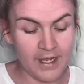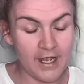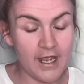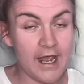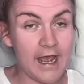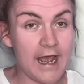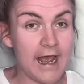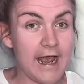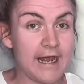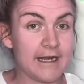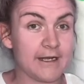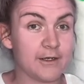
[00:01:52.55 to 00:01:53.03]

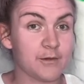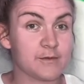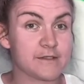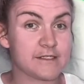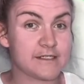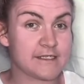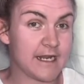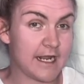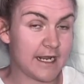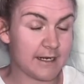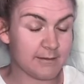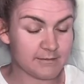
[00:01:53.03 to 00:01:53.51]
and it was
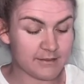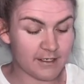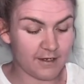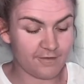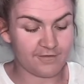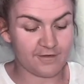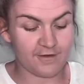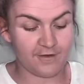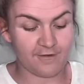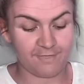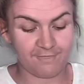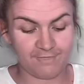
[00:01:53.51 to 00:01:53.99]
named after the
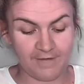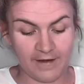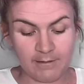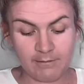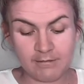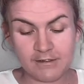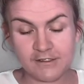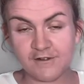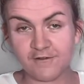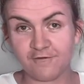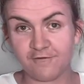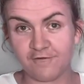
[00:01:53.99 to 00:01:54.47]
famous
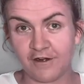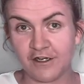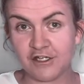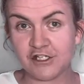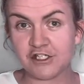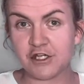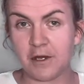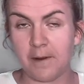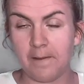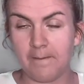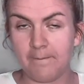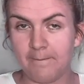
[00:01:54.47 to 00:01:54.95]
French
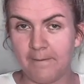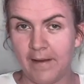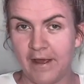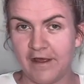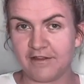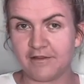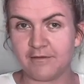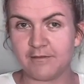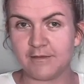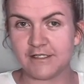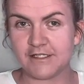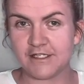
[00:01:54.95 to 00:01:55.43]

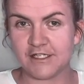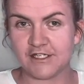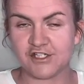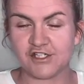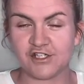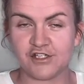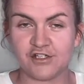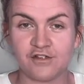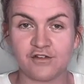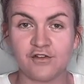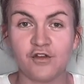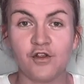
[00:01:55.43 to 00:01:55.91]

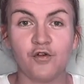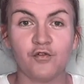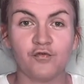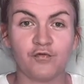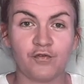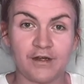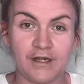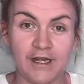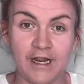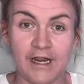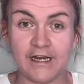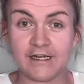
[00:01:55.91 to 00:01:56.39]
mathematician
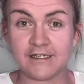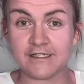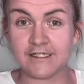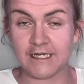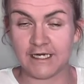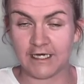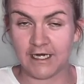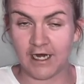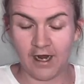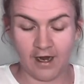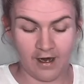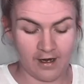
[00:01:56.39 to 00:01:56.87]
René
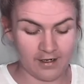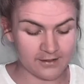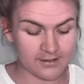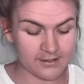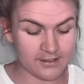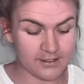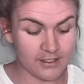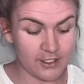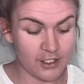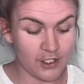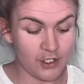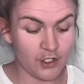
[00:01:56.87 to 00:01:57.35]
Descartes,
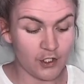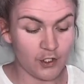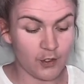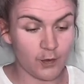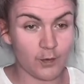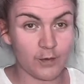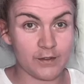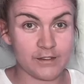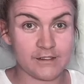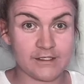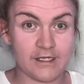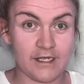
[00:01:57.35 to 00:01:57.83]
who
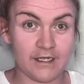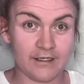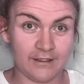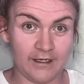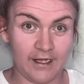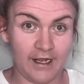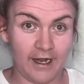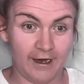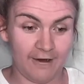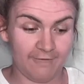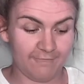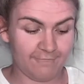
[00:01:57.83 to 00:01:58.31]
was
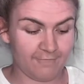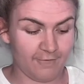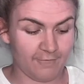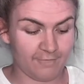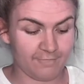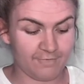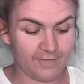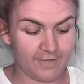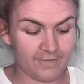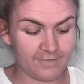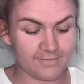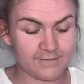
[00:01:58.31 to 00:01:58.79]
alive from
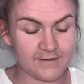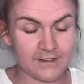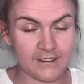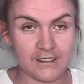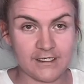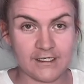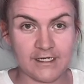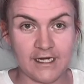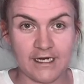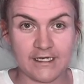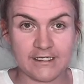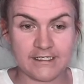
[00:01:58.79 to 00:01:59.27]

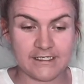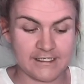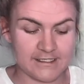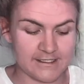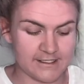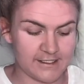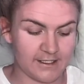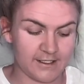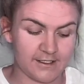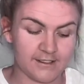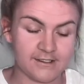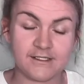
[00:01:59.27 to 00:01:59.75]

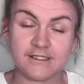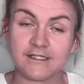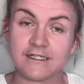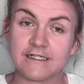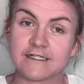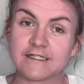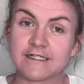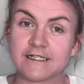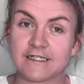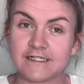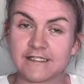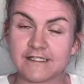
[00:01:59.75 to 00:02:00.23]
1596 to
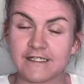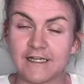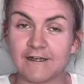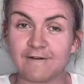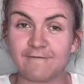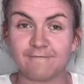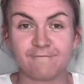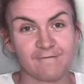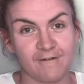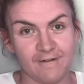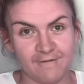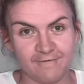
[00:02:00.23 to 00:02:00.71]

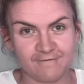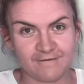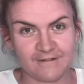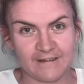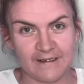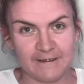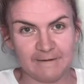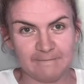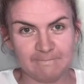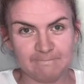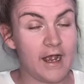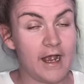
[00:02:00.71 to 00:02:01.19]
1650.
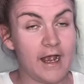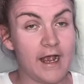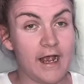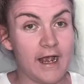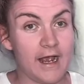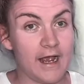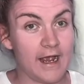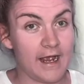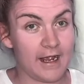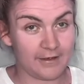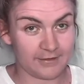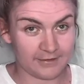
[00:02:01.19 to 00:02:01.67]

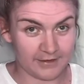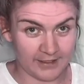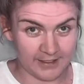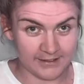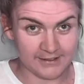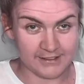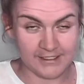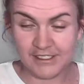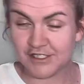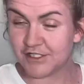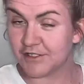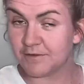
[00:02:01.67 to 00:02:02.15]
Our
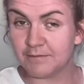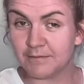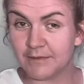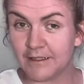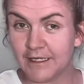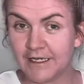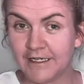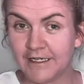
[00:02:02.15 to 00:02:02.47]
Cartesian plane